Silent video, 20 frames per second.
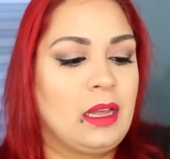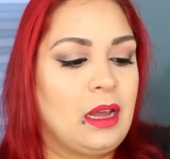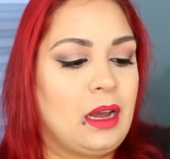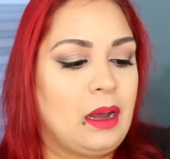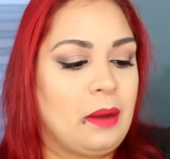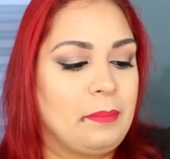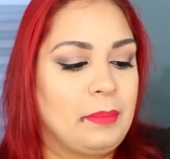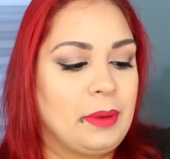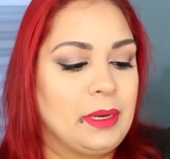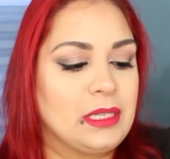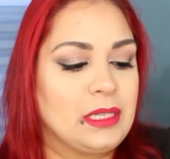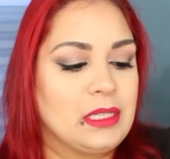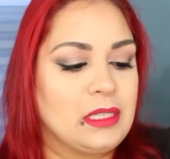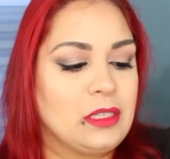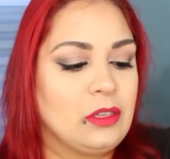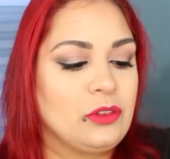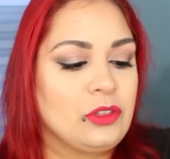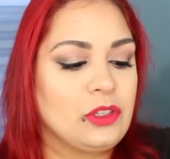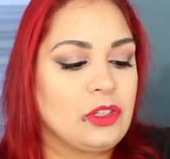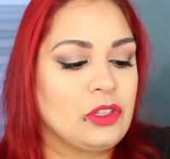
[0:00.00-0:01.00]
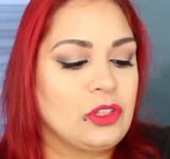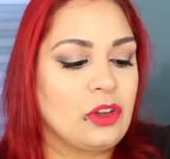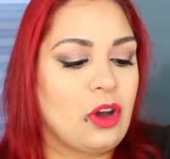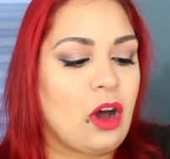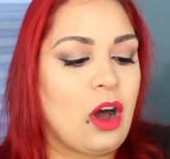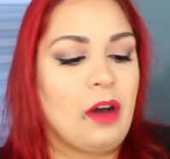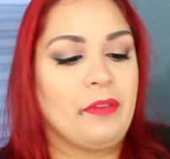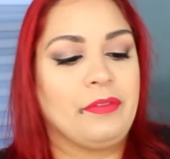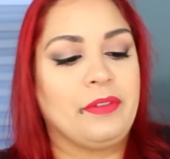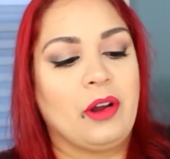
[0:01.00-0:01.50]
but it's still
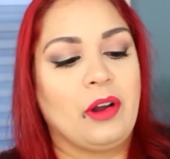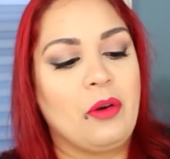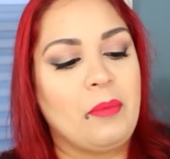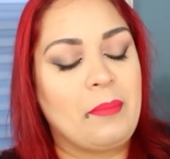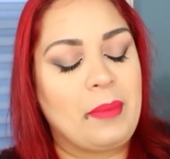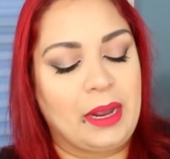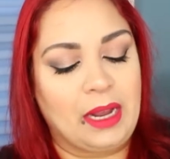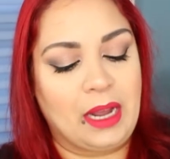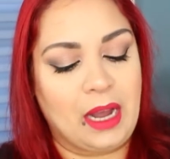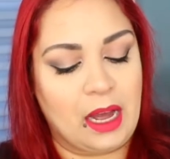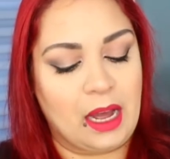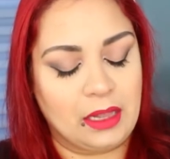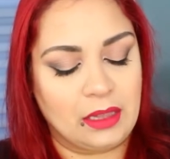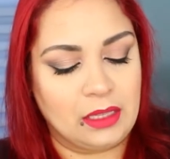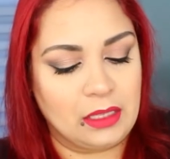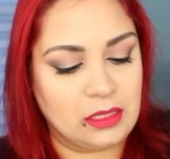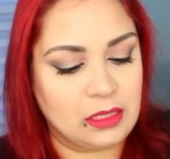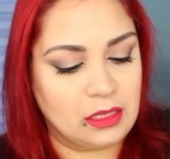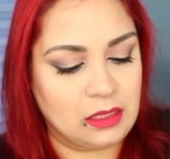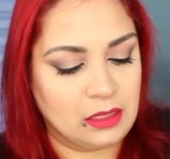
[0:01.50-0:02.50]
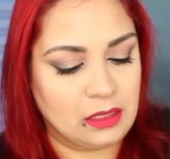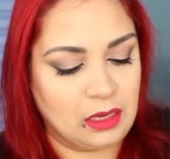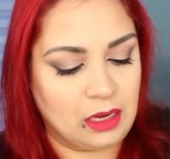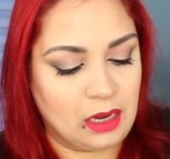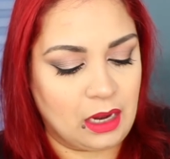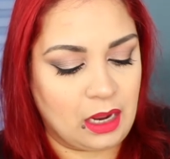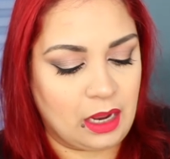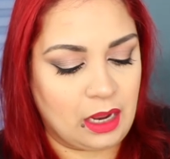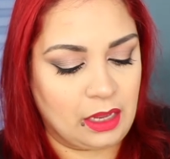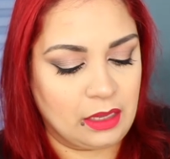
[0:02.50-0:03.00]
soft. Oh my God, this is
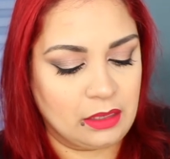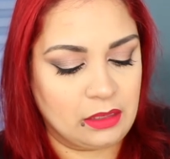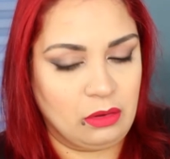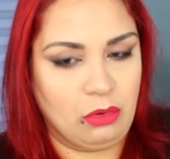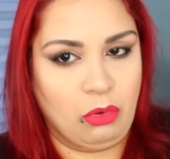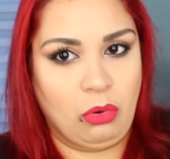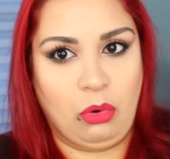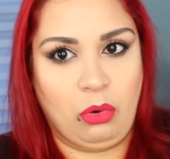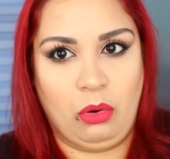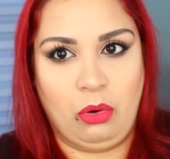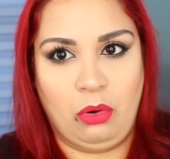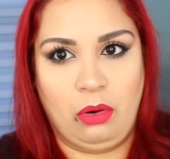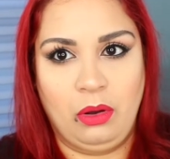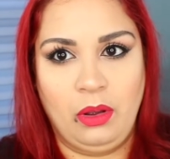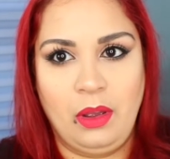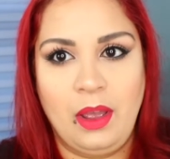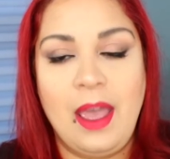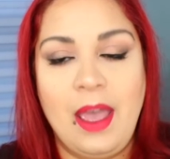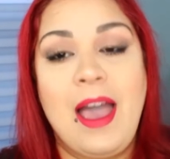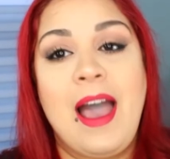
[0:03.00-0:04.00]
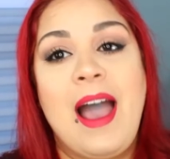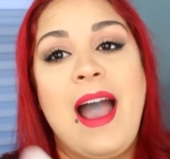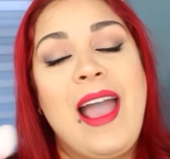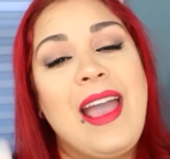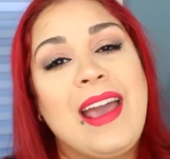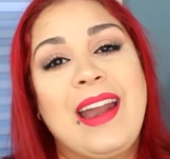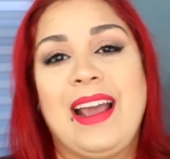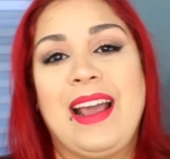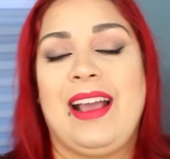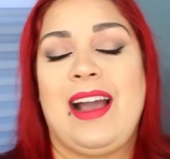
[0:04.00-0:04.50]
nice. Oh.
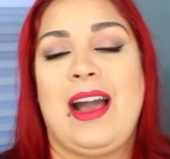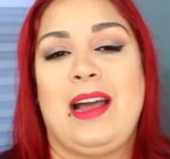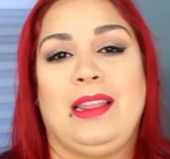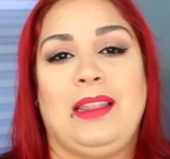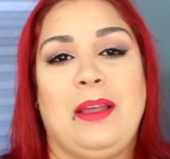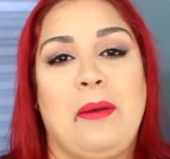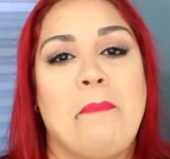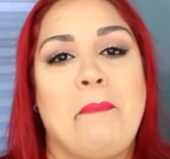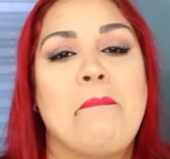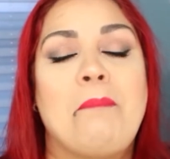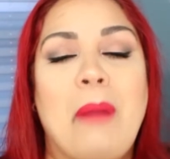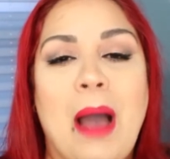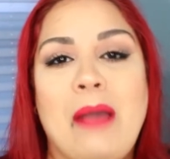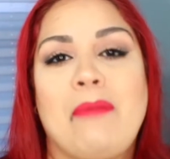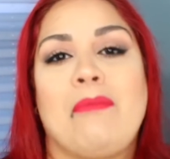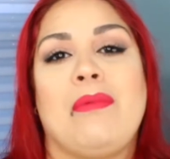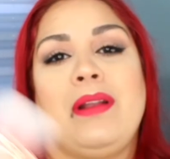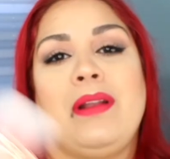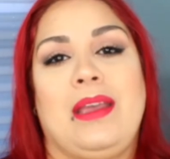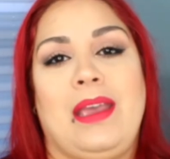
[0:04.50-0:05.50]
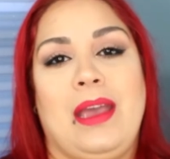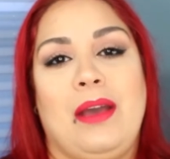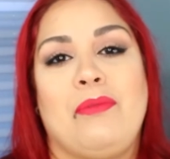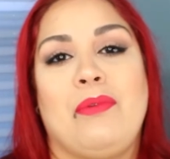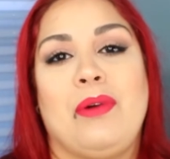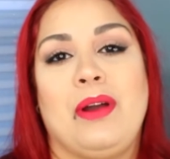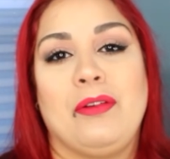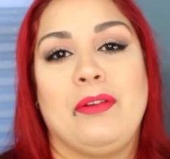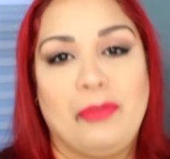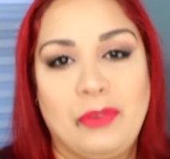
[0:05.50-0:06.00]
And I got them buy one, get
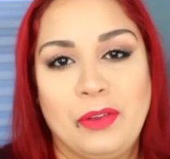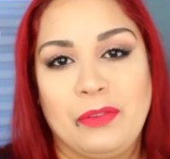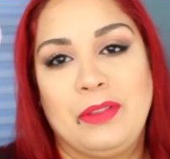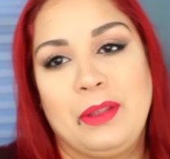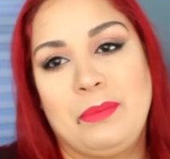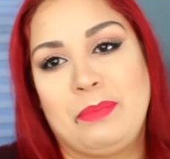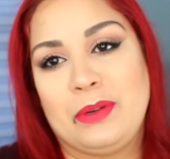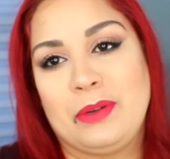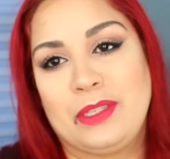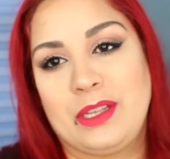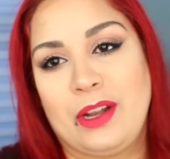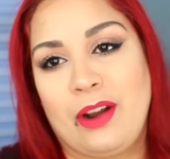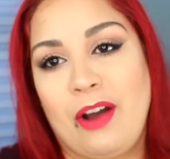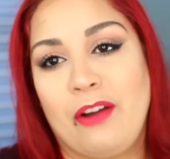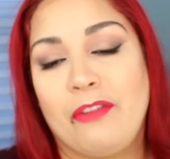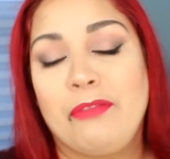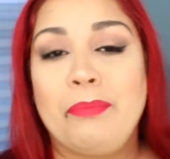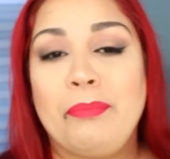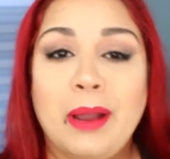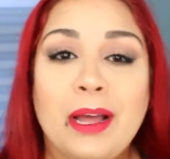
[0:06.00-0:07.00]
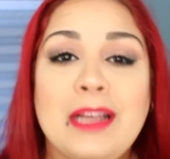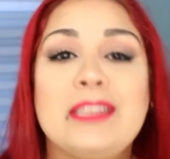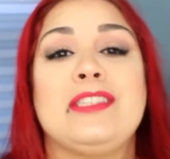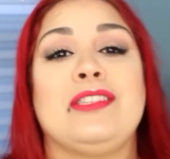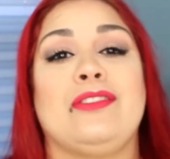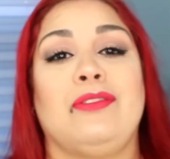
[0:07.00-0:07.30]
one, 50% off, plus